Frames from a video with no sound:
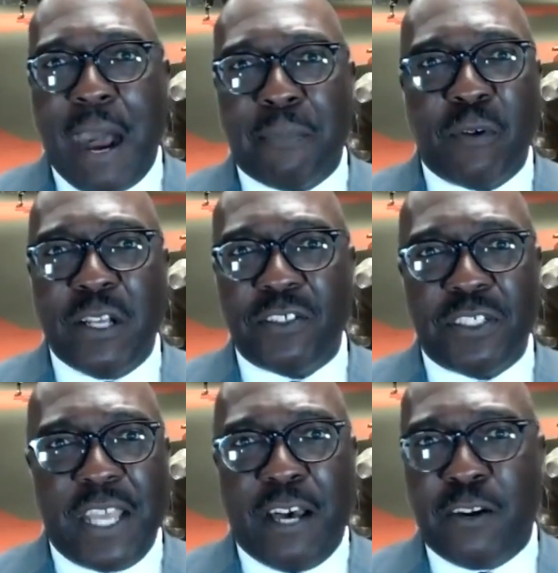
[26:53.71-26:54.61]

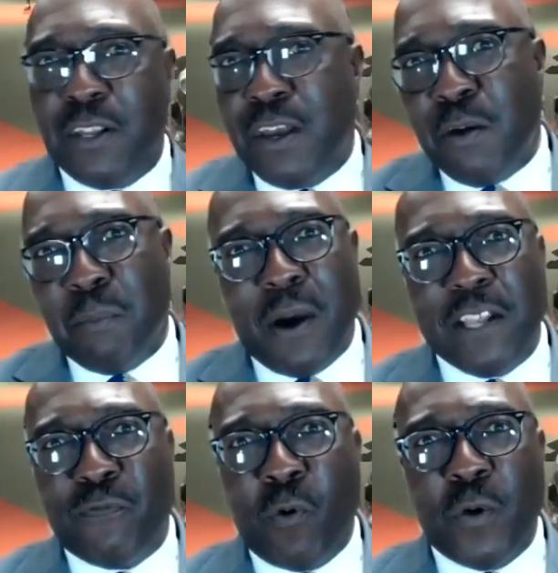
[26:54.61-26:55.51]
operations down
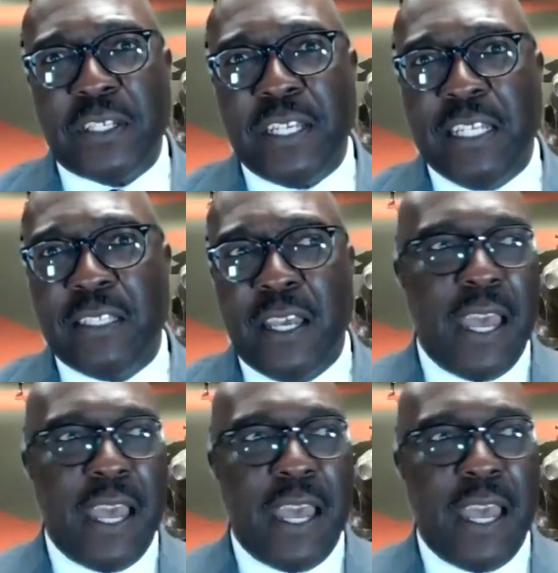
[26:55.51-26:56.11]
March 14th.